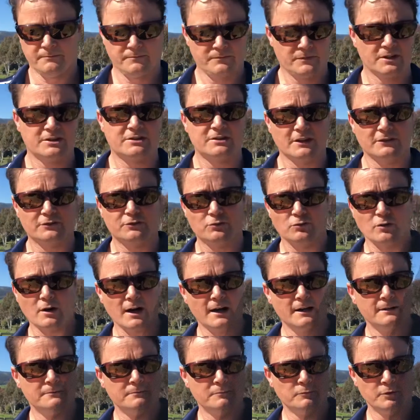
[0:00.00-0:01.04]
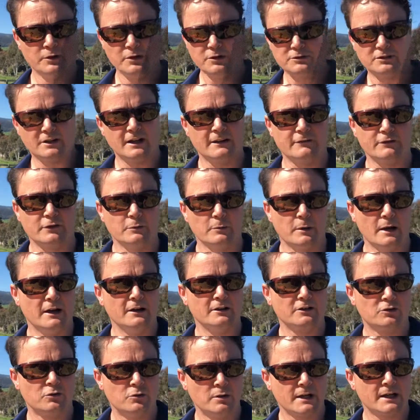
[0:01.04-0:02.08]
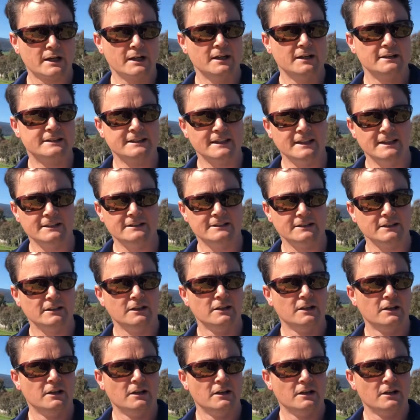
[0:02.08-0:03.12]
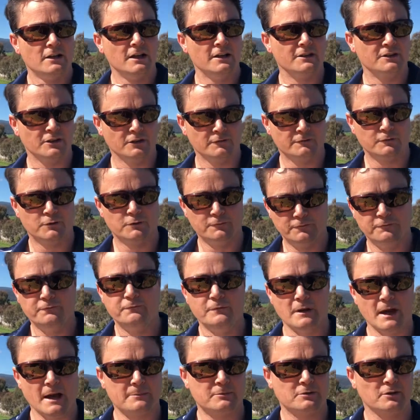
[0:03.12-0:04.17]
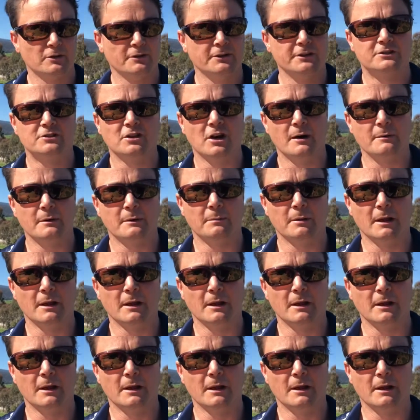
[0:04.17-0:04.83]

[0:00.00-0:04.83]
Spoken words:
This stuff's great, and we use it everywhere. It's quick, it's easy. There's absolutely a time and a